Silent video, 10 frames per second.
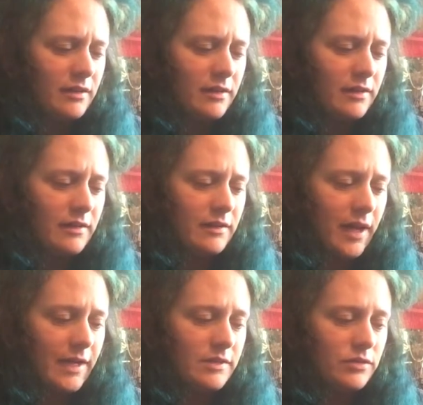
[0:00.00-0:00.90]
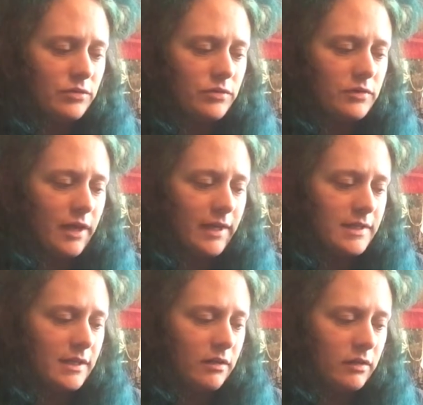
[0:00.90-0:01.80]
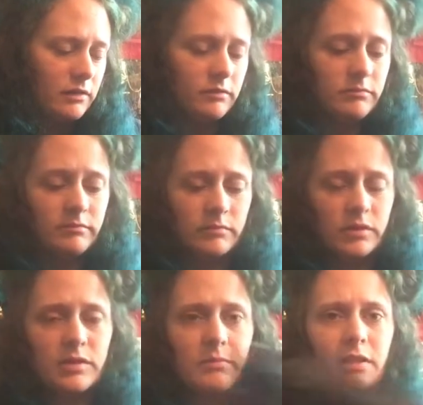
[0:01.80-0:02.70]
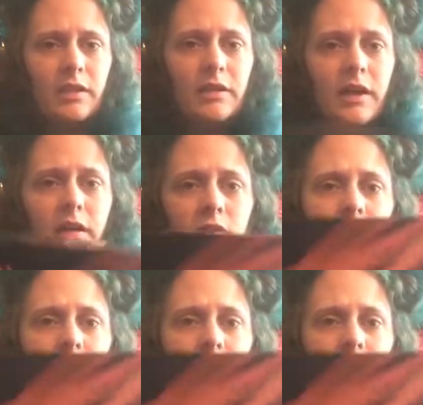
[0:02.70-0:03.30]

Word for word: Night Nition or something like that.